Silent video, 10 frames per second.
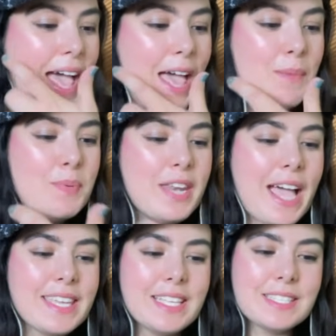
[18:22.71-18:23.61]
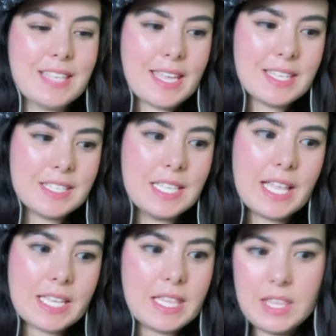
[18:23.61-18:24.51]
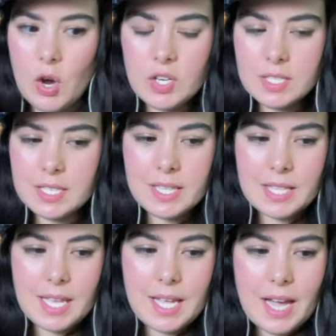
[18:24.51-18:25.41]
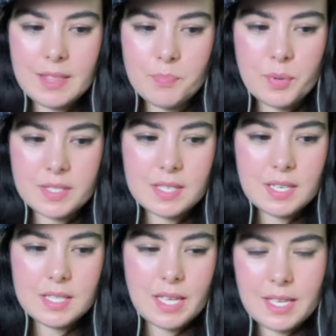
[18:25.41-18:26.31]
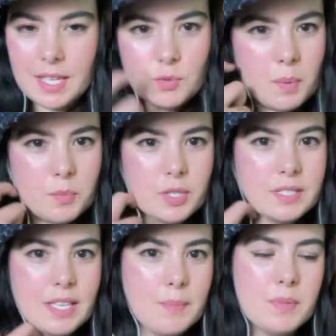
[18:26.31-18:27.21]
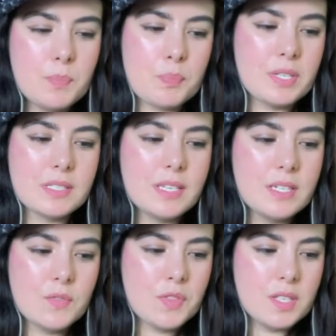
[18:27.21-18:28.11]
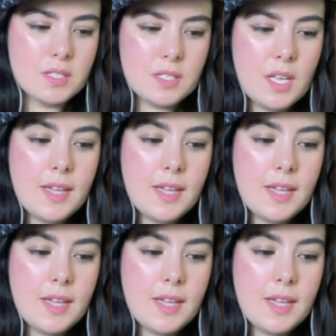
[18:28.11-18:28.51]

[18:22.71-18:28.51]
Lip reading: But I can see like honestly, like the guy, the president, I can't remember his name, but the president of this